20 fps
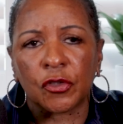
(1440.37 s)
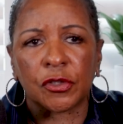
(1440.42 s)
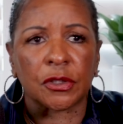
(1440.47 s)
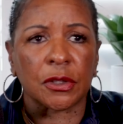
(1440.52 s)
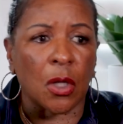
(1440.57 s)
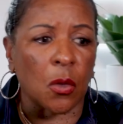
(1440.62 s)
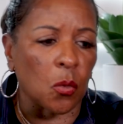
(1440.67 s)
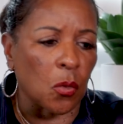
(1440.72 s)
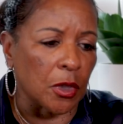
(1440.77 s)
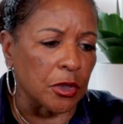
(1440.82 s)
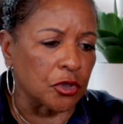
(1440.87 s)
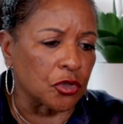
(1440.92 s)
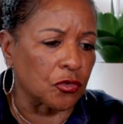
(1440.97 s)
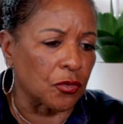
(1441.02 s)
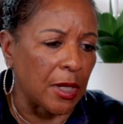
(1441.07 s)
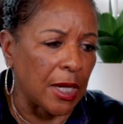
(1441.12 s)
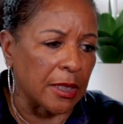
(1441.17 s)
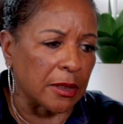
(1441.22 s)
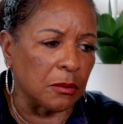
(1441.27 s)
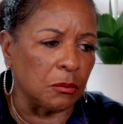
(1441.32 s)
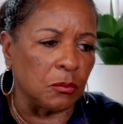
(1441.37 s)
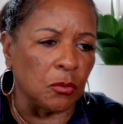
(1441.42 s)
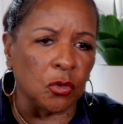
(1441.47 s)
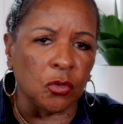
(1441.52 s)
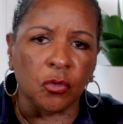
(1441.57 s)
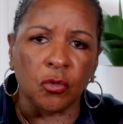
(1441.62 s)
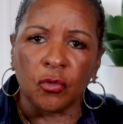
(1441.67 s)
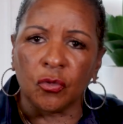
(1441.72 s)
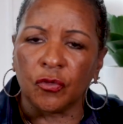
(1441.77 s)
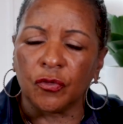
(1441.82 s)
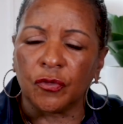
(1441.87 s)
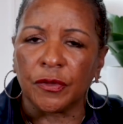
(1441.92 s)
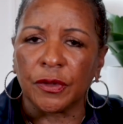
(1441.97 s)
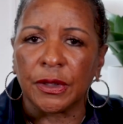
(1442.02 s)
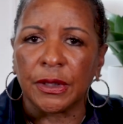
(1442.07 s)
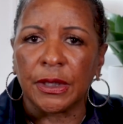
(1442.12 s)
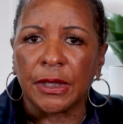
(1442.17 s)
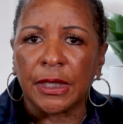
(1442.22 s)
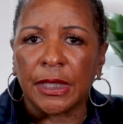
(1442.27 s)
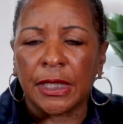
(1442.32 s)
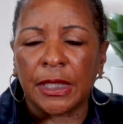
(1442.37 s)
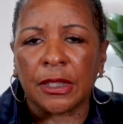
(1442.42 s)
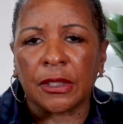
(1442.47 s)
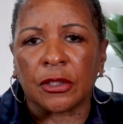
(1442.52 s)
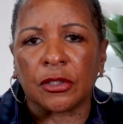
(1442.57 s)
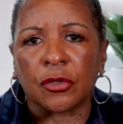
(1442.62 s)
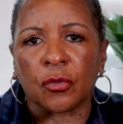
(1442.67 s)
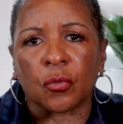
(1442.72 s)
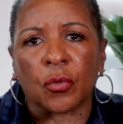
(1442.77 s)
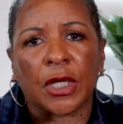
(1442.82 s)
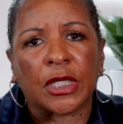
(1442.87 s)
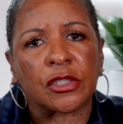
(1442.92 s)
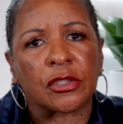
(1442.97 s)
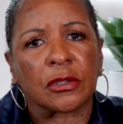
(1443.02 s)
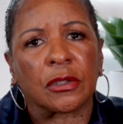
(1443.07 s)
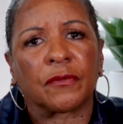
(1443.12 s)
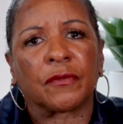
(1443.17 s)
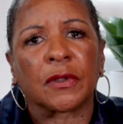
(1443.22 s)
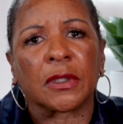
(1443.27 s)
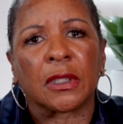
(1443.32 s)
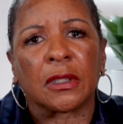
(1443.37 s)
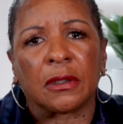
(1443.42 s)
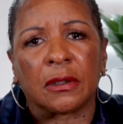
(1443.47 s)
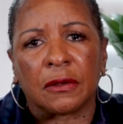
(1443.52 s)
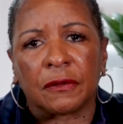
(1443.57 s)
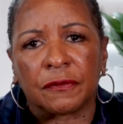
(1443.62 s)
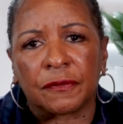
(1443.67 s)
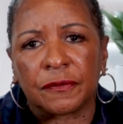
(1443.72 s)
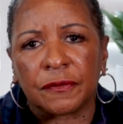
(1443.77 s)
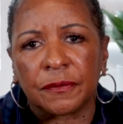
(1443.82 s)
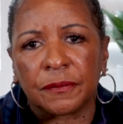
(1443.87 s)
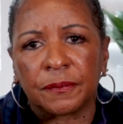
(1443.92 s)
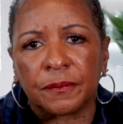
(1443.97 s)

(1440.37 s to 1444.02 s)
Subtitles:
someone trying to move in a direction of love.